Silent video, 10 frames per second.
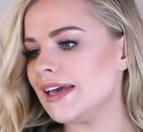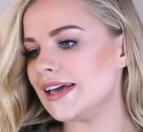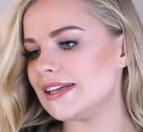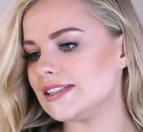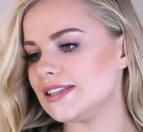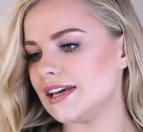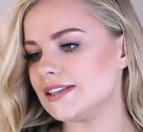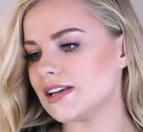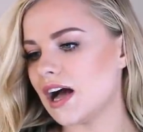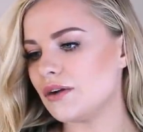It
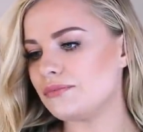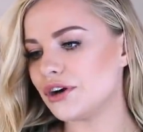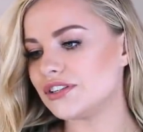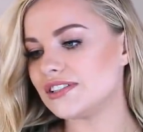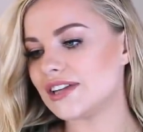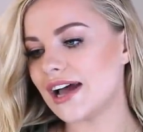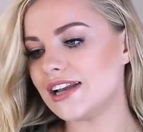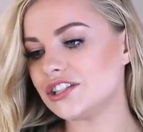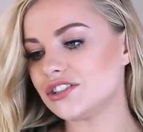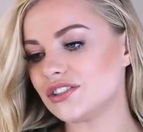says, our most
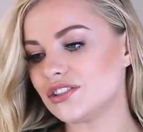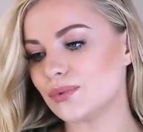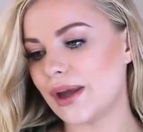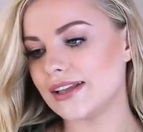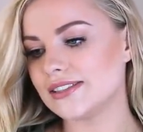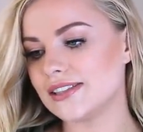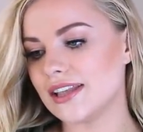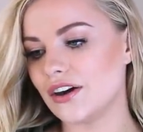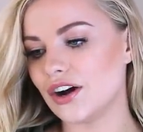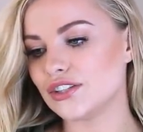stylish sweats
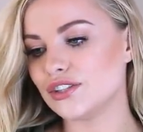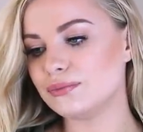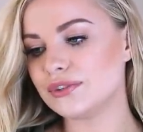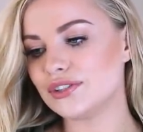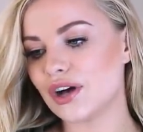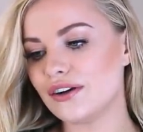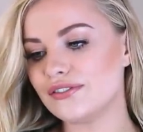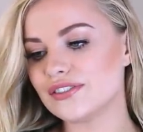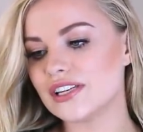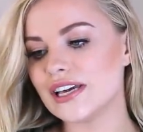that are super
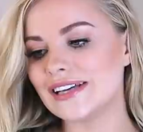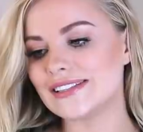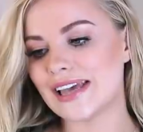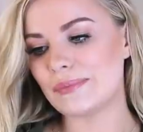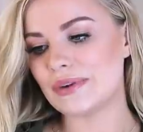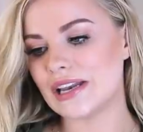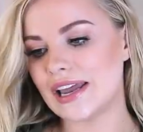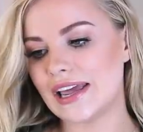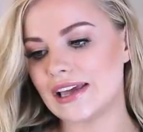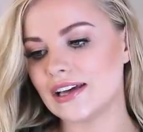soft, tapered
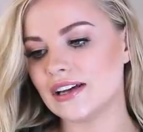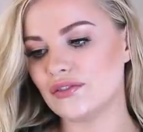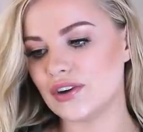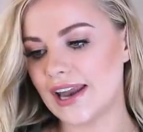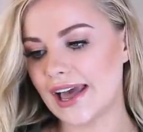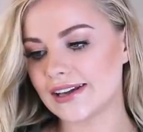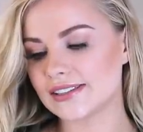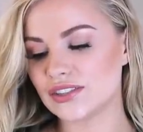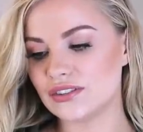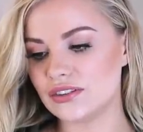leg,
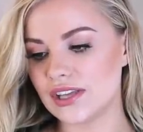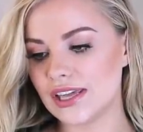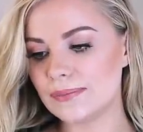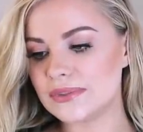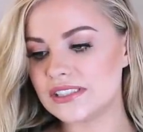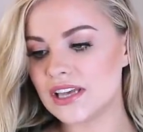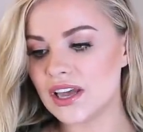relaxed through the hips,